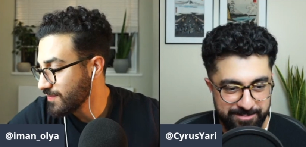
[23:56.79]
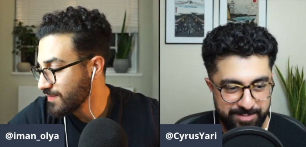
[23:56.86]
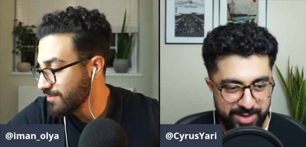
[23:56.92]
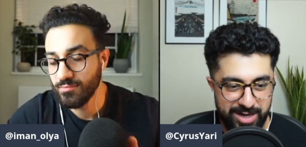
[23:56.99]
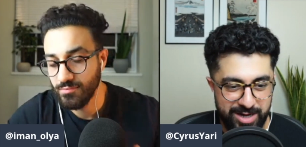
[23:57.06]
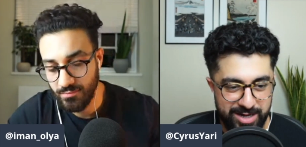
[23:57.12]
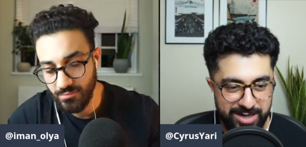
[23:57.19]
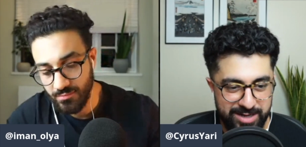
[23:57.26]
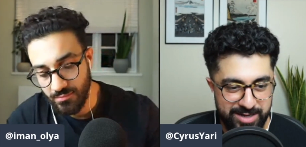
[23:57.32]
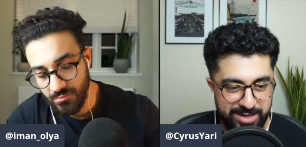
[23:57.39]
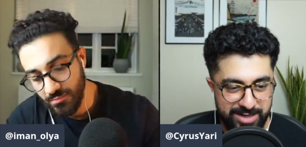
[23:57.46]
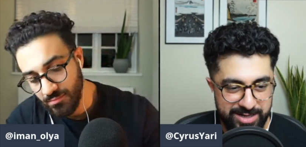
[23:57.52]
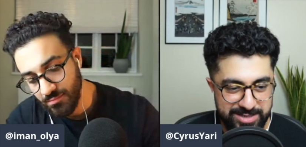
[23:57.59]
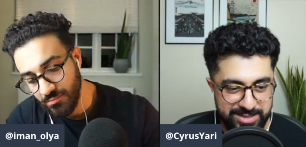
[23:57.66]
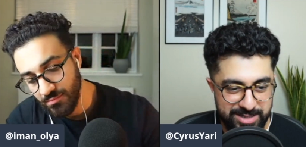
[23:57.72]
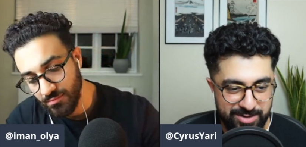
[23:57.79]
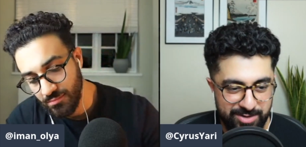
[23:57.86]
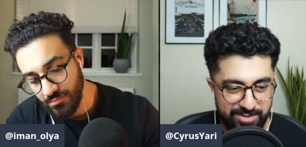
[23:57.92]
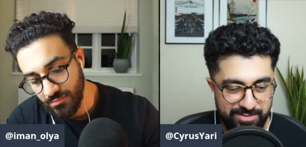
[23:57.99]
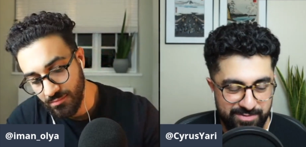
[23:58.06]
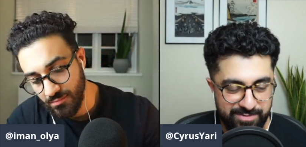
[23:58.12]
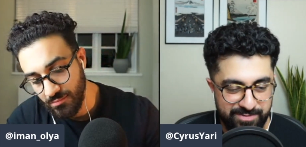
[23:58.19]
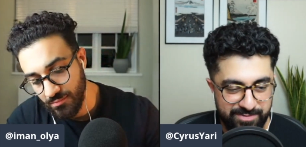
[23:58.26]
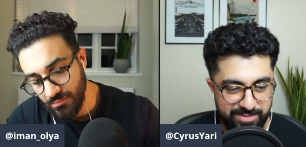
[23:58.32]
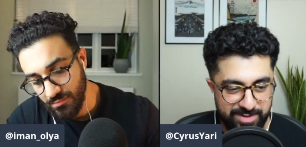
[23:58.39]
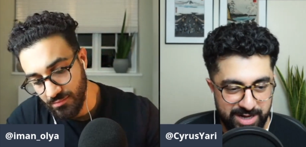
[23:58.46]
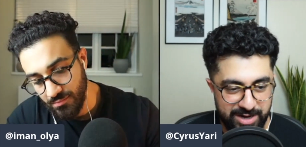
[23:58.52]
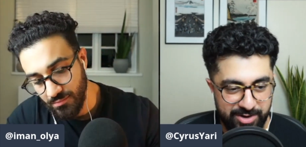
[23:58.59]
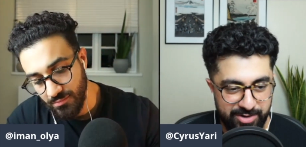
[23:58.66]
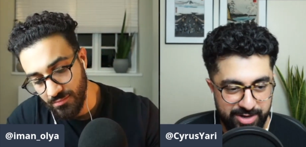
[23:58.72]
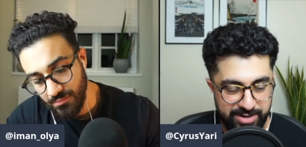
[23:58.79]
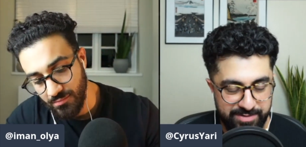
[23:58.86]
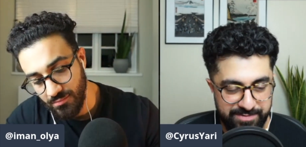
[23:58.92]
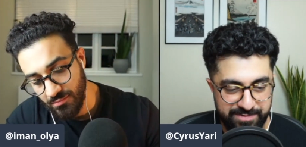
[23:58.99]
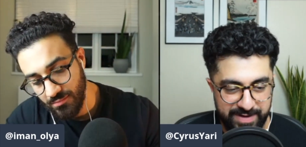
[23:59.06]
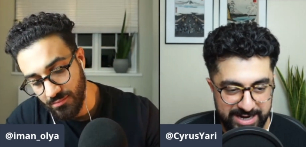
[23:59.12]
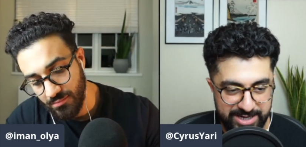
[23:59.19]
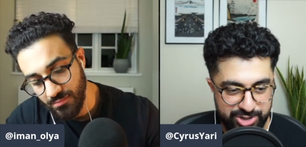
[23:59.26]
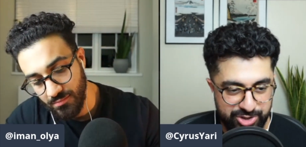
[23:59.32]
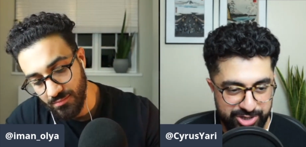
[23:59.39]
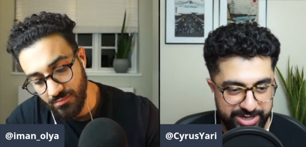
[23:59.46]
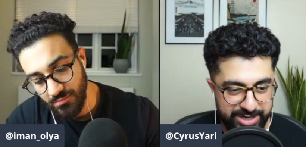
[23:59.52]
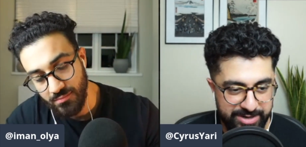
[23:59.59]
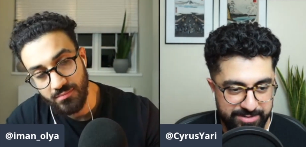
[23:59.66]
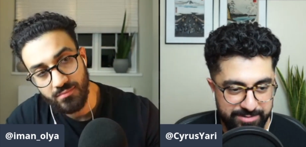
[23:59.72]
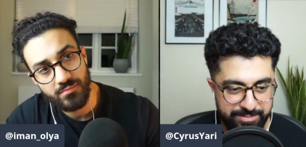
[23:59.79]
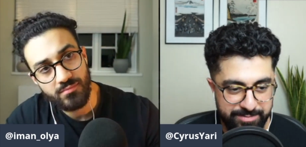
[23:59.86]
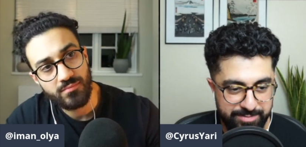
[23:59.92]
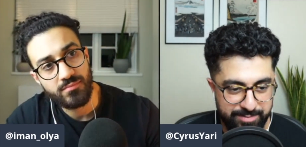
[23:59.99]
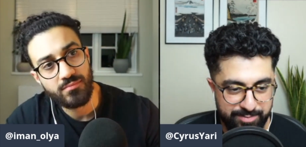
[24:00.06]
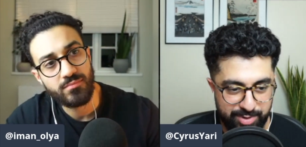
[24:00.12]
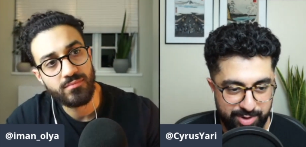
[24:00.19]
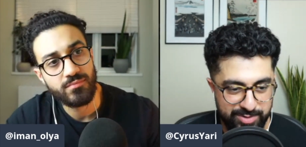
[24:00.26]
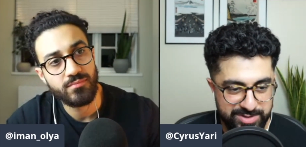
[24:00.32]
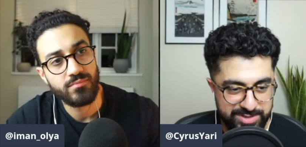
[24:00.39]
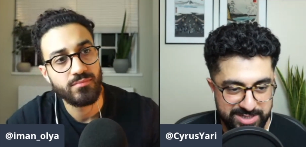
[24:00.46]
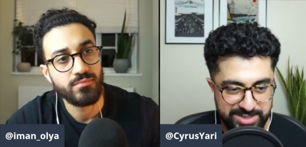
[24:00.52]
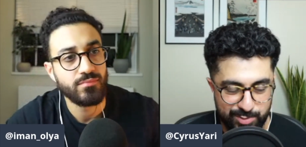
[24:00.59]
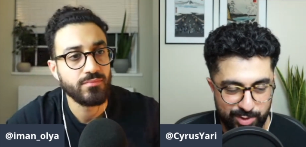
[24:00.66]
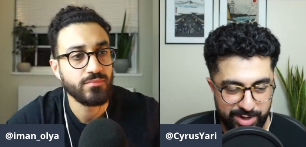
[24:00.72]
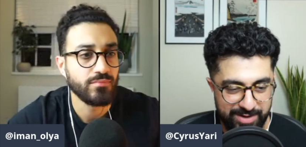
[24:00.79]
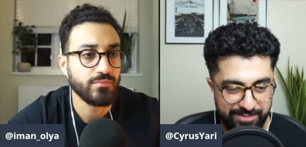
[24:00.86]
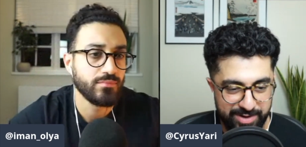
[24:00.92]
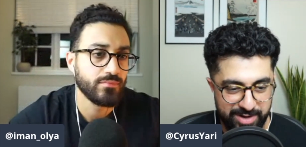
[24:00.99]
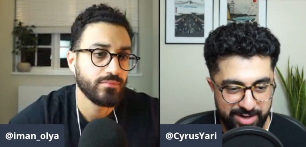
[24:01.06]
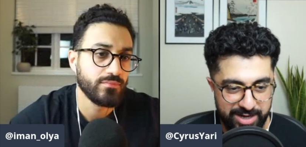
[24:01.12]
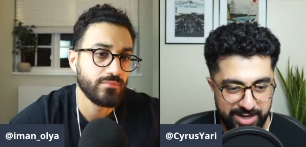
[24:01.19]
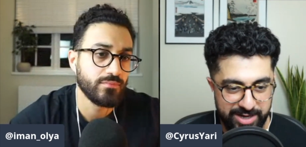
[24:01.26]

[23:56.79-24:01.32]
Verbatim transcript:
Speaker 1: I don't eat factory processed whatever. I